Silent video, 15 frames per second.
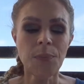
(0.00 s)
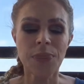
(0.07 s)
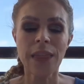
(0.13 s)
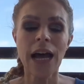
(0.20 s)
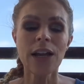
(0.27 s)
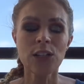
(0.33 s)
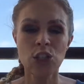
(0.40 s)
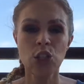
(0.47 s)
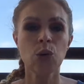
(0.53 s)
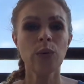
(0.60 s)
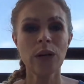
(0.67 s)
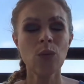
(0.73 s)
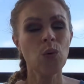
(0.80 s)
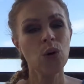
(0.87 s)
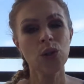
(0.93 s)
that
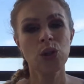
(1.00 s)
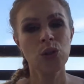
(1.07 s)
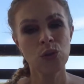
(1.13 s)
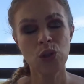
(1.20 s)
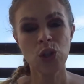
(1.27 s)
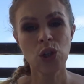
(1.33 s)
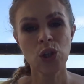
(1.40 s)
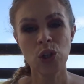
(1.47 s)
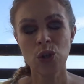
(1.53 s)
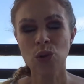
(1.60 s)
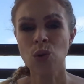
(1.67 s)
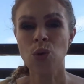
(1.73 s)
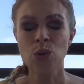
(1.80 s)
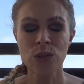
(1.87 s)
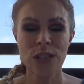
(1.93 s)
doing what you do
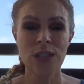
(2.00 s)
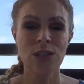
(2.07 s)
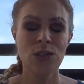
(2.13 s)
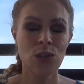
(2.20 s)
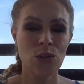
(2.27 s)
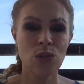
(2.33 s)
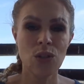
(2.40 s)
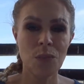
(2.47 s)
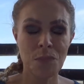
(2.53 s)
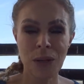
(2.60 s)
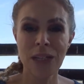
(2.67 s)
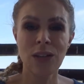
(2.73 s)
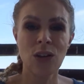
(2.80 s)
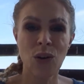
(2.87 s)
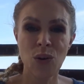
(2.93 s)
causes you to
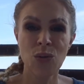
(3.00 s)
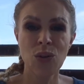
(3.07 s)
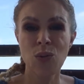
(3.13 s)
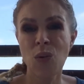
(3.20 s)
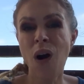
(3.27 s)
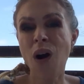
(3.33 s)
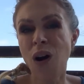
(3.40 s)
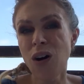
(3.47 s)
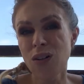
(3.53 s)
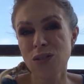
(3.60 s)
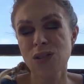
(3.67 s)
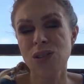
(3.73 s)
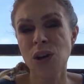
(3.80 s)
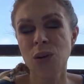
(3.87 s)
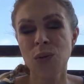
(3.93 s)
be who you are.
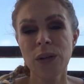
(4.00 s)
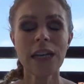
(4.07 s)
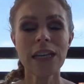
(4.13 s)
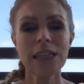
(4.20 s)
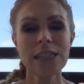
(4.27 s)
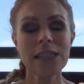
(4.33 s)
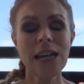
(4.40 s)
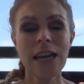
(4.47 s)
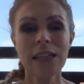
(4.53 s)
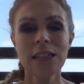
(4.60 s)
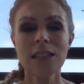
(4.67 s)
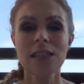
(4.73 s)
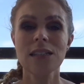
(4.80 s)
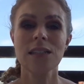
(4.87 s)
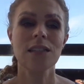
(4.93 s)
So in a
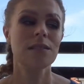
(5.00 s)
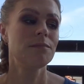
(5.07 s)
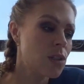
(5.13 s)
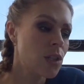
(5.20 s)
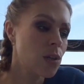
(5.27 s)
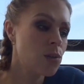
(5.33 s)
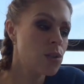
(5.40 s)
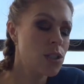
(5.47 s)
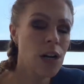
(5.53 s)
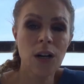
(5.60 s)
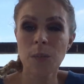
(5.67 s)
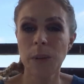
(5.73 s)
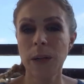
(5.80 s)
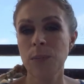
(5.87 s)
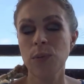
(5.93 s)
sense, those
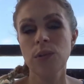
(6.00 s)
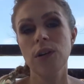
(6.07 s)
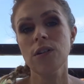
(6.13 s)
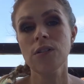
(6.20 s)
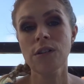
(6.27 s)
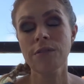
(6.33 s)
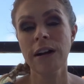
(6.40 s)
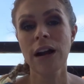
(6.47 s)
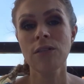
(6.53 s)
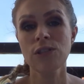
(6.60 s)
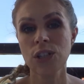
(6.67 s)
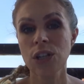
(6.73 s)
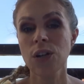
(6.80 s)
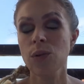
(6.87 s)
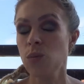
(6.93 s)
young people that are
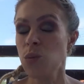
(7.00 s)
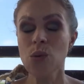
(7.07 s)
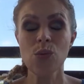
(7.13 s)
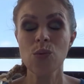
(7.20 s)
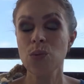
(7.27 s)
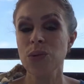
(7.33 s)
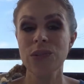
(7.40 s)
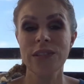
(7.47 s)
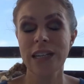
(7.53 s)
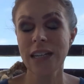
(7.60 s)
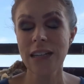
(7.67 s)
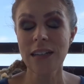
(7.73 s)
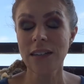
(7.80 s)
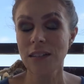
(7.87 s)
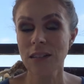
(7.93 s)
around you will
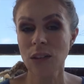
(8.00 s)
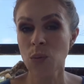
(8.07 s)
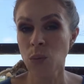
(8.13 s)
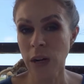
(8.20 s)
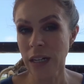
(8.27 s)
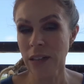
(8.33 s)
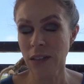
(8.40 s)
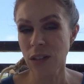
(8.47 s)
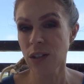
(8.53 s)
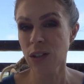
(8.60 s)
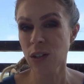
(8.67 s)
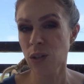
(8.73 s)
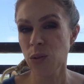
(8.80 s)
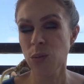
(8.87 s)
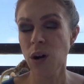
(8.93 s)
see the way that
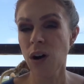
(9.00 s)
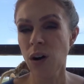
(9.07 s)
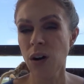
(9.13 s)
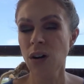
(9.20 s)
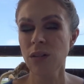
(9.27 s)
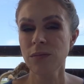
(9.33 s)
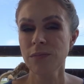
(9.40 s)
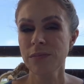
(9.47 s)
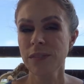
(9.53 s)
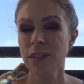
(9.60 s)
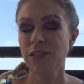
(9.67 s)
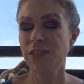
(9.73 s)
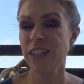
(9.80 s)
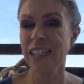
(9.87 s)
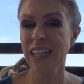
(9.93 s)
you are
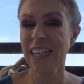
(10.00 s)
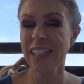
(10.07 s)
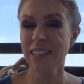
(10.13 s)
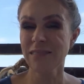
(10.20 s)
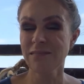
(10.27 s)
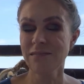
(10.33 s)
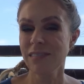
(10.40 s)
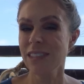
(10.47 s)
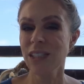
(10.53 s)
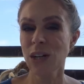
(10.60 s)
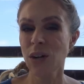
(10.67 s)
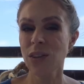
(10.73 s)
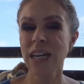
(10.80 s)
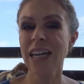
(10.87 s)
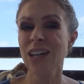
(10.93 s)
feeling. You
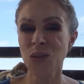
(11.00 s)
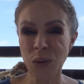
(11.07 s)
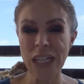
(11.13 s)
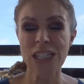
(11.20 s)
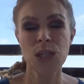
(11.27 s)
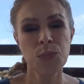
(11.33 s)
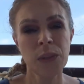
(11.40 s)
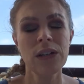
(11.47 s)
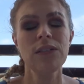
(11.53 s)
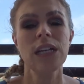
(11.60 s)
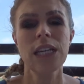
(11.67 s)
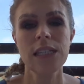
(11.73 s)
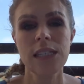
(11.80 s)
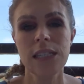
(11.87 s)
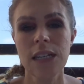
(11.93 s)
know, they're going to
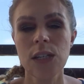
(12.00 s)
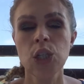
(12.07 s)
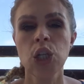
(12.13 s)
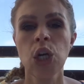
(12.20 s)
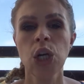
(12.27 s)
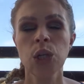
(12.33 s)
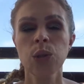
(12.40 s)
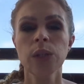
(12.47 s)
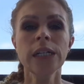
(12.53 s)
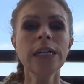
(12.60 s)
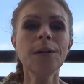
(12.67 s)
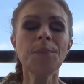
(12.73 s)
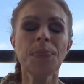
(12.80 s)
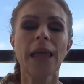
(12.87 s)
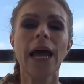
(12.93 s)
experience it too.
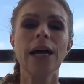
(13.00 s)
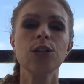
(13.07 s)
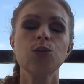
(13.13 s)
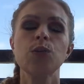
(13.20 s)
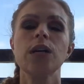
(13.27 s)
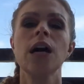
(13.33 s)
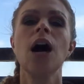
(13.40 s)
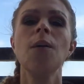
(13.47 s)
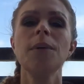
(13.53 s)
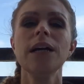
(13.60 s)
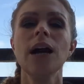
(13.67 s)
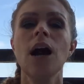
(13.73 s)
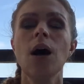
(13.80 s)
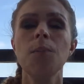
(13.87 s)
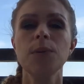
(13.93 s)
And we're
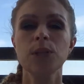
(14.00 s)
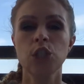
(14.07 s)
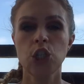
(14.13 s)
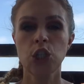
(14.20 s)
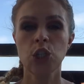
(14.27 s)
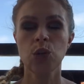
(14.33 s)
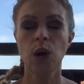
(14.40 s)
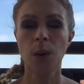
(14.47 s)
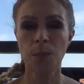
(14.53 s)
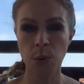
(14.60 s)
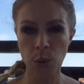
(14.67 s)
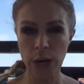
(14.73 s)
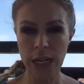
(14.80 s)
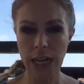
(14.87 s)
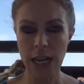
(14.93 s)
coming up to a
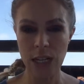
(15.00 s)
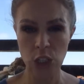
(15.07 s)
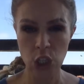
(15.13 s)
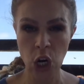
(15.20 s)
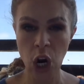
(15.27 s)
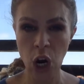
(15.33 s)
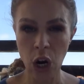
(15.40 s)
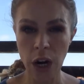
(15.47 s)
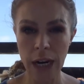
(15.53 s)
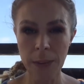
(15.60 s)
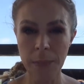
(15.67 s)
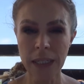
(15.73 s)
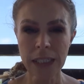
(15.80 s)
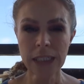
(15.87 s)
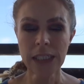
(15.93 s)
point in
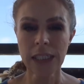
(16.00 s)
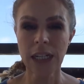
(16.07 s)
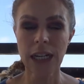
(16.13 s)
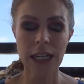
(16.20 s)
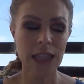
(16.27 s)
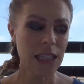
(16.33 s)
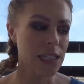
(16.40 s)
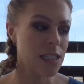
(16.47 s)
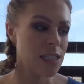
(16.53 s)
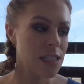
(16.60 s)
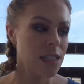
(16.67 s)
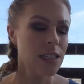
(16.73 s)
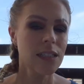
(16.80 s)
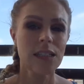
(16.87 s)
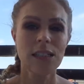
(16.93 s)
time like this
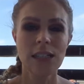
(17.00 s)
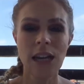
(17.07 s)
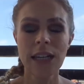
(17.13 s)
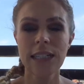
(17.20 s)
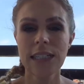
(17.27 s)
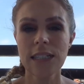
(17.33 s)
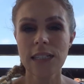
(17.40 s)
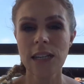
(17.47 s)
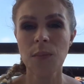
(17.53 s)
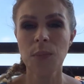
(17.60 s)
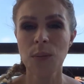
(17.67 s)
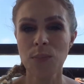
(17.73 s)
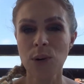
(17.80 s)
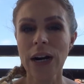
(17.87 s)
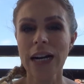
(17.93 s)
sunny
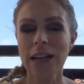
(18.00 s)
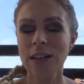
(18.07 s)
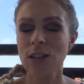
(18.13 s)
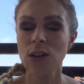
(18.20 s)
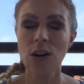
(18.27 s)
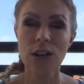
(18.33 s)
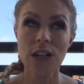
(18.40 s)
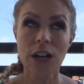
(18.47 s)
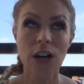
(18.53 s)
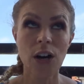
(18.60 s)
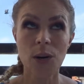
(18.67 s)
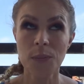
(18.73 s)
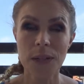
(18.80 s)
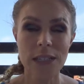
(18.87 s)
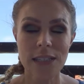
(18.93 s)
summer break. God, I
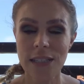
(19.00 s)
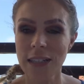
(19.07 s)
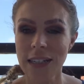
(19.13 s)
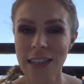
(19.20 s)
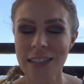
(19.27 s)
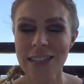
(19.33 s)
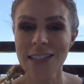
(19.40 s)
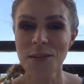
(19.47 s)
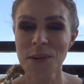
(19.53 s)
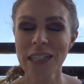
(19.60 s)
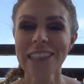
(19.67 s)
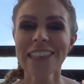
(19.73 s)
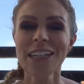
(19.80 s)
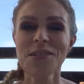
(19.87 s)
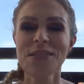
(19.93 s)
hope it's sunny this
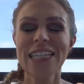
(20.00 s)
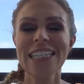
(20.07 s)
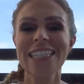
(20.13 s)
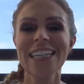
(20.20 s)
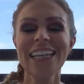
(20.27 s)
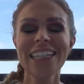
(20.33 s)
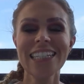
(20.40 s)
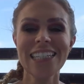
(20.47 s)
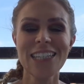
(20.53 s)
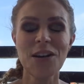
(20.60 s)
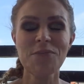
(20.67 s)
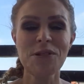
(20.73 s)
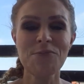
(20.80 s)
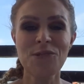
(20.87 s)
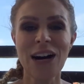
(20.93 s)
summer. This sunny
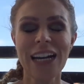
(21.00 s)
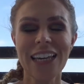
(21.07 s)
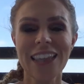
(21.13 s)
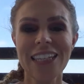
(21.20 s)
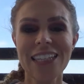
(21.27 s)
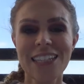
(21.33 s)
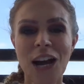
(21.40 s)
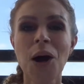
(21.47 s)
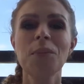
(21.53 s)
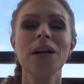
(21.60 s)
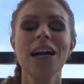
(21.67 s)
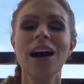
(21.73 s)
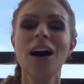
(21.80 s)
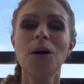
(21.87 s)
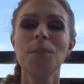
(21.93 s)
summer break that's
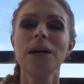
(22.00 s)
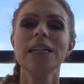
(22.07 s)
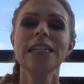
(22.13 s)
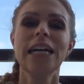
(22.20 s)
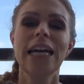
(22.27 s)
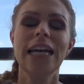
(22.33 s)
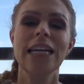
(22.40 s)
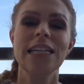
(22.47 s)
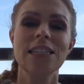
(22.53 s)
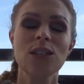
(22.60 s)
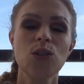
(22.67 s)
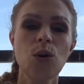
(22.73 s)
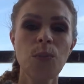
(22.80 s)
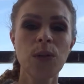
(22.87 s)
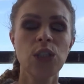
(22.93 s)
coming up is
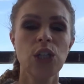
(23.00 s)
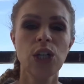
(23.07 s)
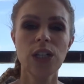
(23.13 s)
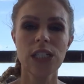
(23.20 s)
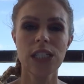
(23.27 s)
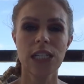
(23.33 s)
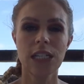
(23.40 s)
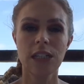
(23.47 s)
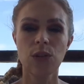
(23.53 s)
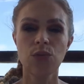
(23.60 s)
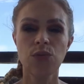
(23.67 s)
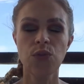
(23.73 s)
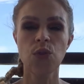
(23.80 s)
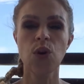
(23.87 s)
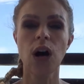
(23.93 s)
an opportunity
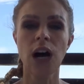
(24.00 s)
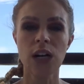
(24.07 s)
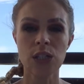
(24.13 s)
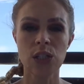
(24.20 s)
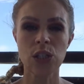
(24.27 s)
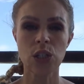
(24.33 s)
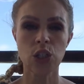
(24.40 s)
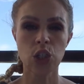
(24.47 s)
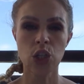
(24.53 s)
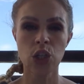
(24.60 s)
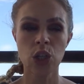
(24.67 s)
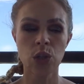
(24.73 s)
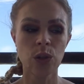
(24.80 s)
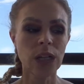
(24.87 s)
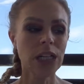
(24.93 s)
for us
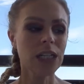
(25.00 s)
to